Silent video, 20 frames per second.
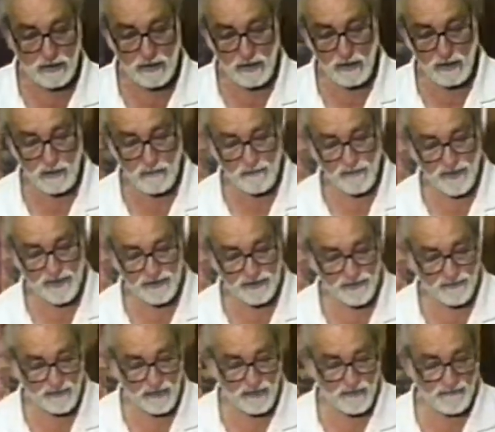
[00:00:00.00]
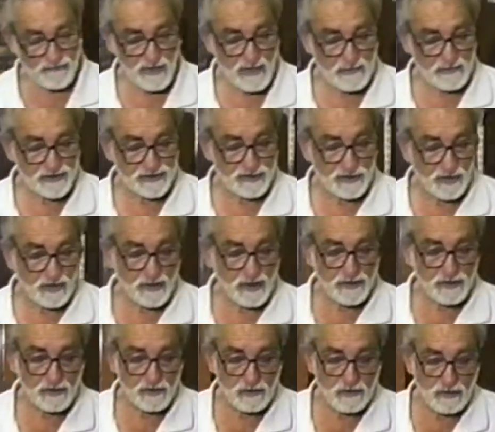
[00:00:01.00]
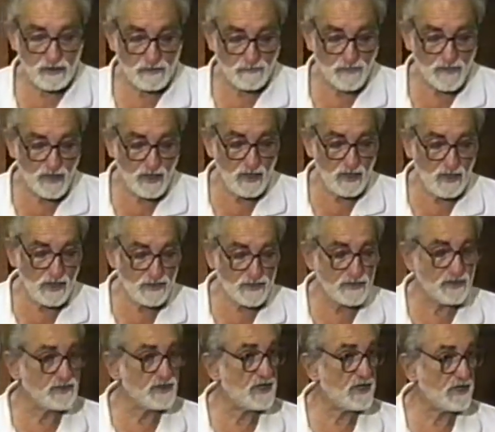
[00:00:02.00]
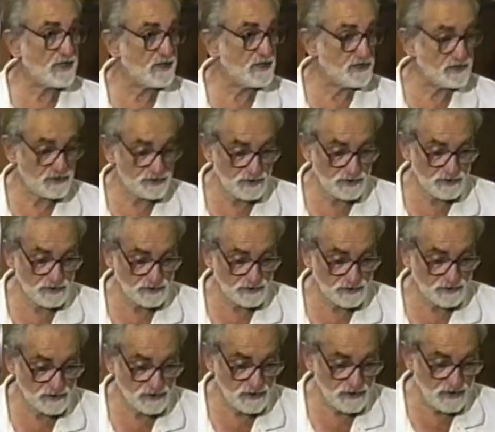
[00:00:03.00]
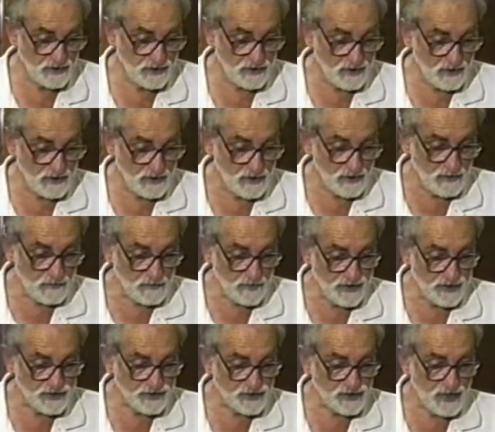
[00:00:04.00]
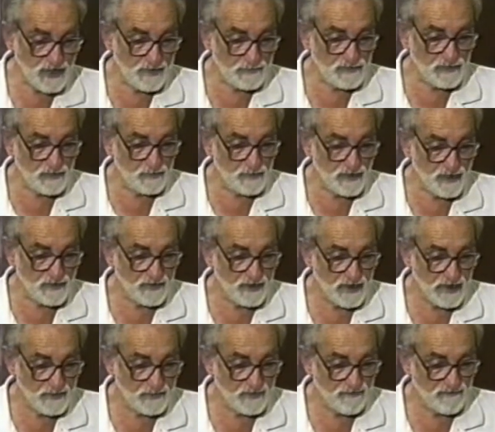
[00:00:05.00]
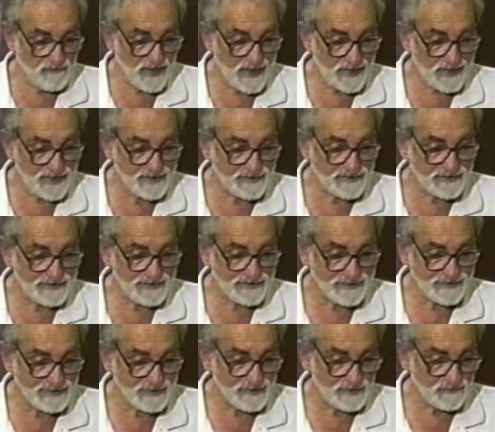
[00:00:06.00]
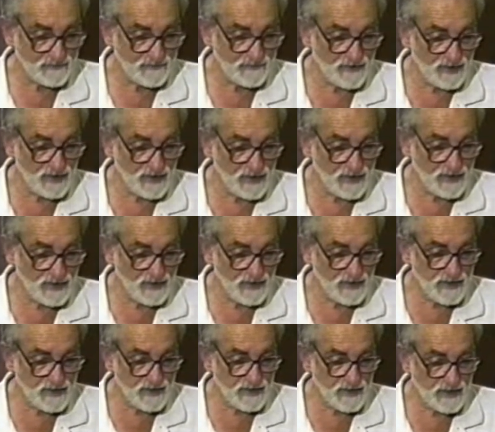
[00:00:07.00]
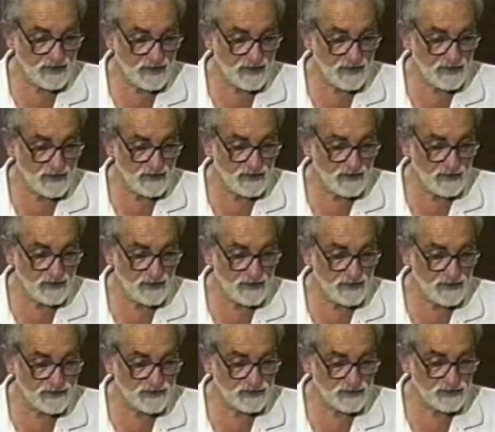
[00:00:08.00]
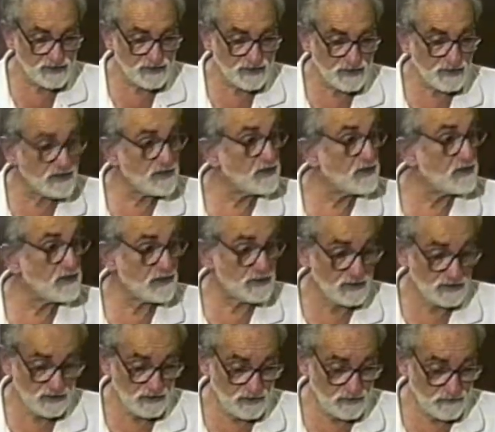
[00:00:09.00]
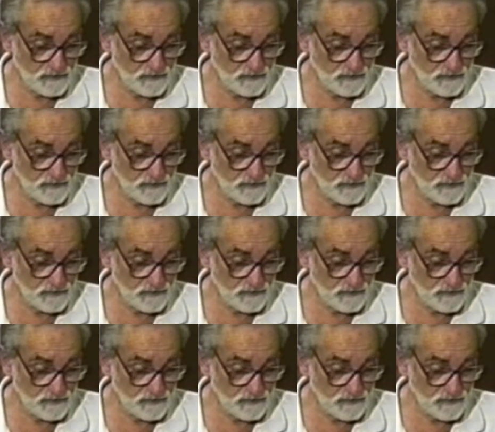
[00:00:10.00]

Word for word: Now, there's a very famous article on Dionysius by a chap by the name of Vanneste, V A N N E S T E.